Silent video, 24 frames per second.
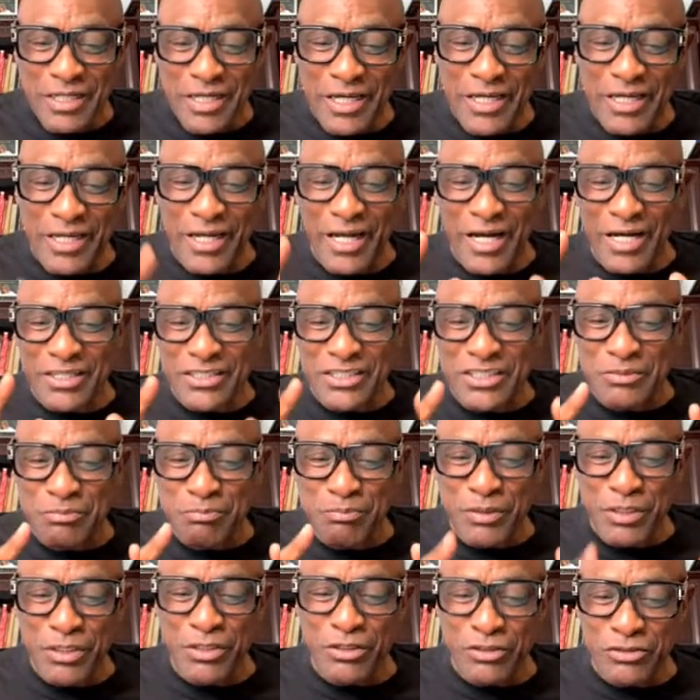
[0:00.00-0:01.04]
in our
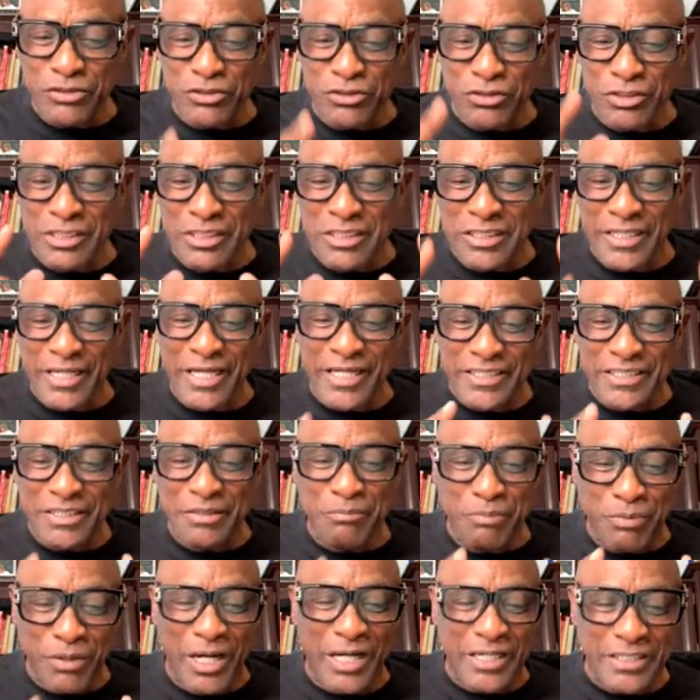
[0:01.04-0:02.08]
spiritual
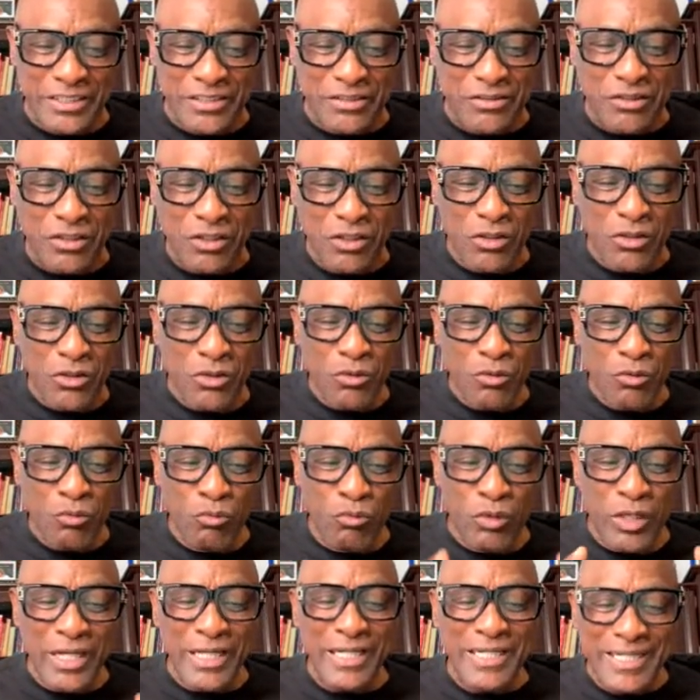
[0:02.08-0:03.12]
cleansing project. Hmm.
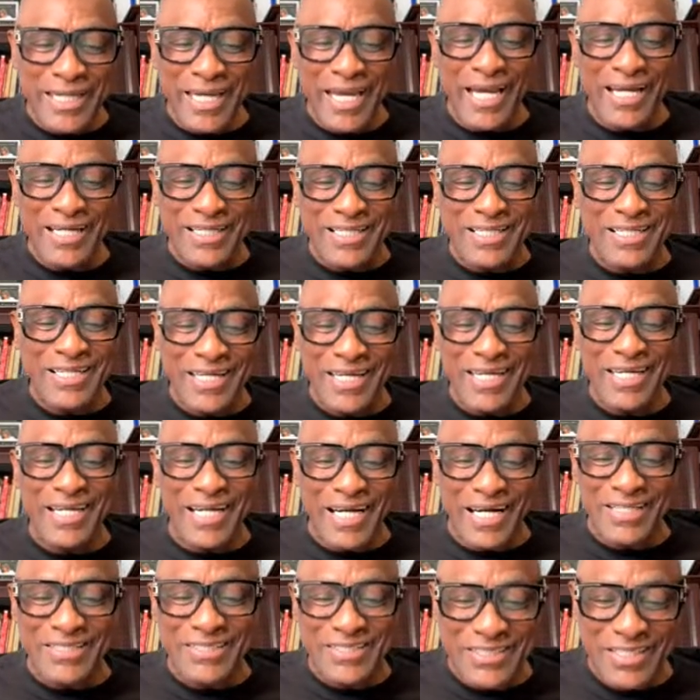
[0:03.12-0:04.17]
We can't clean
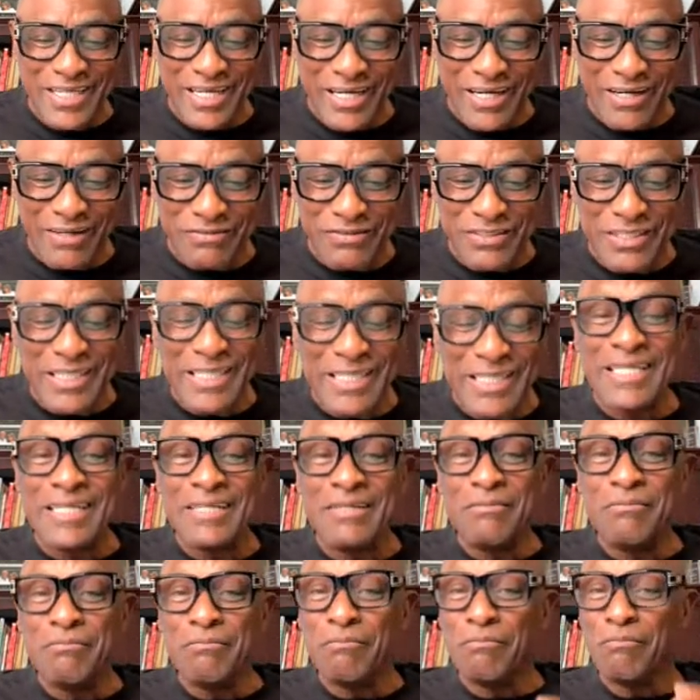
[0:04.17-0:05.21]
ourselves,
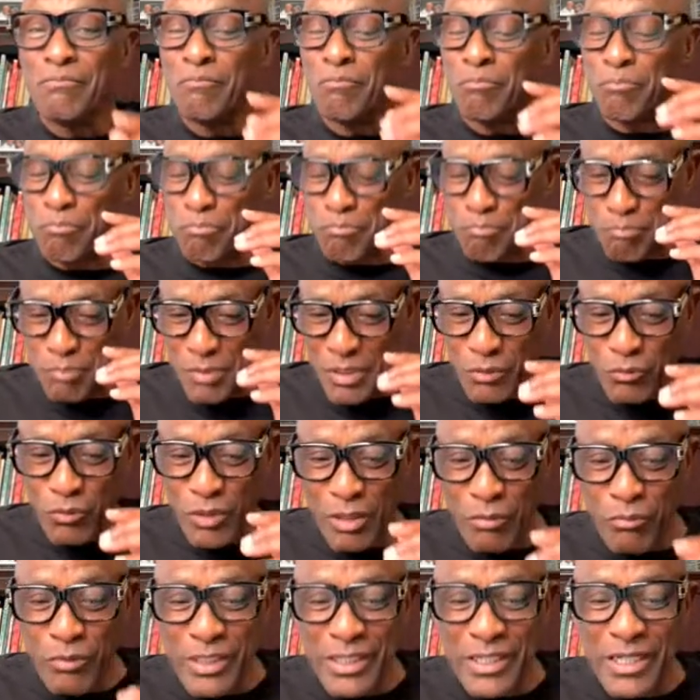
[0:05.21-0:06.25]
but
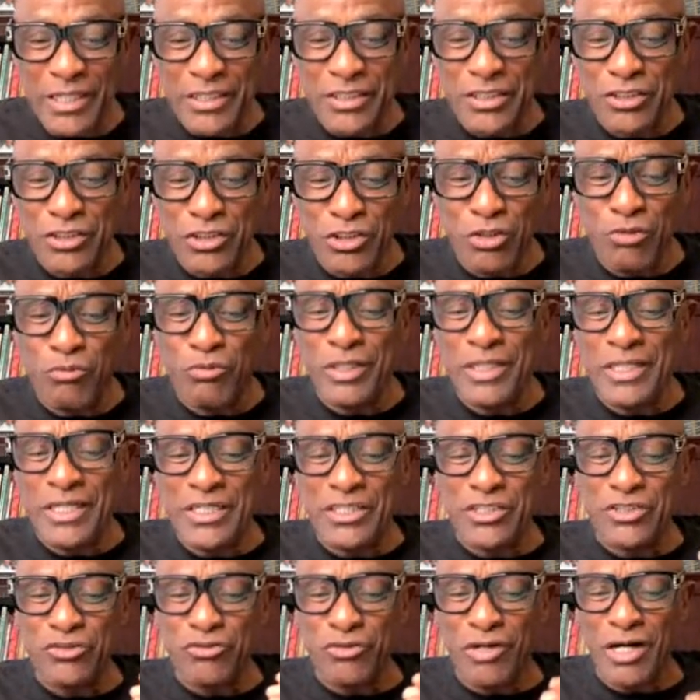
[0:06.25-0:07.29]
what we need to do, we
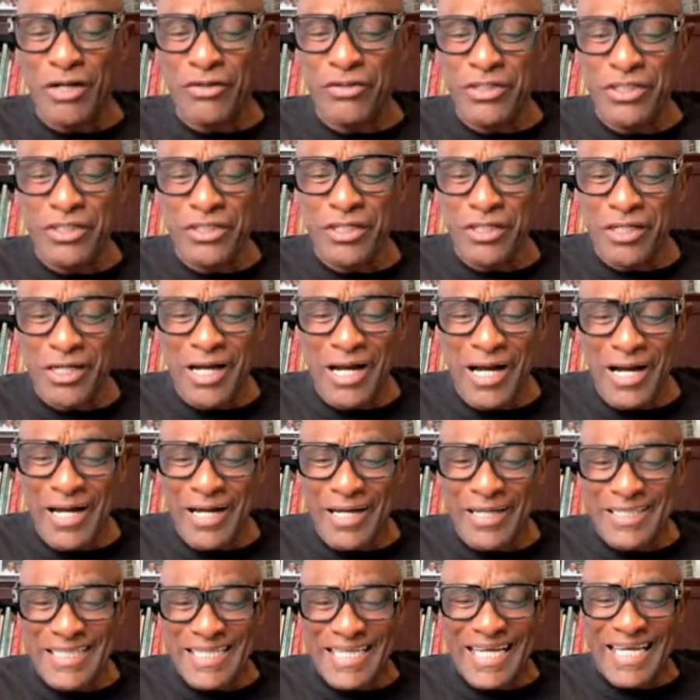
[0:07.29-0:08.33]
need to draw near to
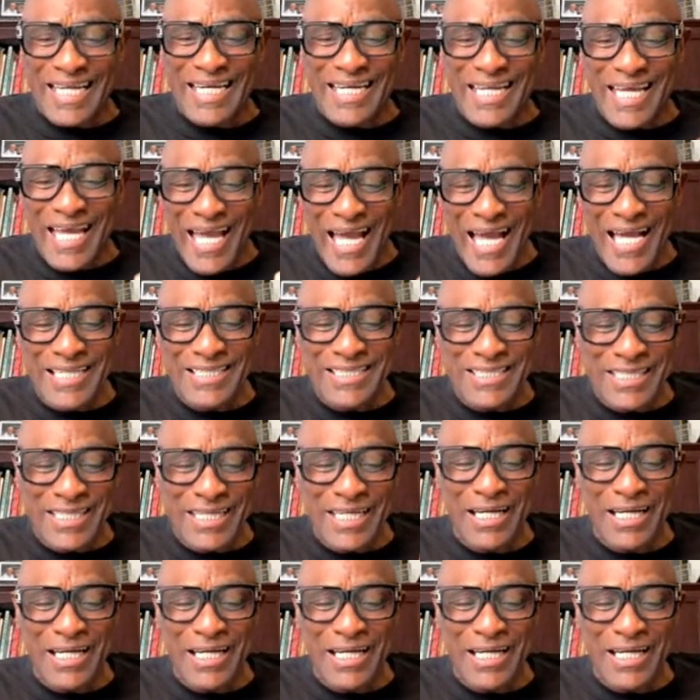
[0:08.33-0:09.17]
God and mm-hmm. ask